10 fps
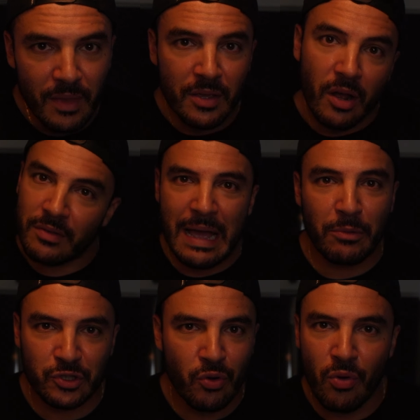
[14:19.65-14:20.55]
you know, that
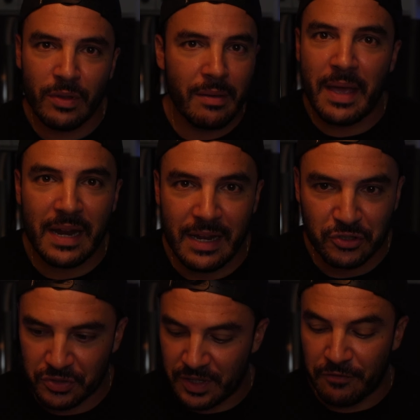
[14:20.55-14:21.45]
was cool. It made it
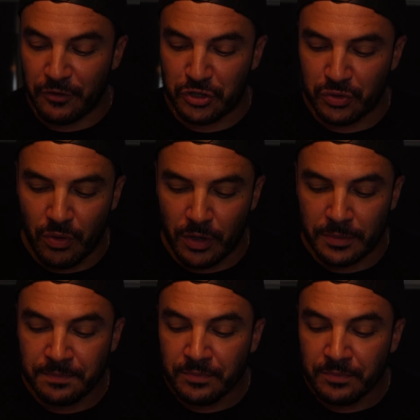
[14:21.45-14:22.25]
interesting for sure.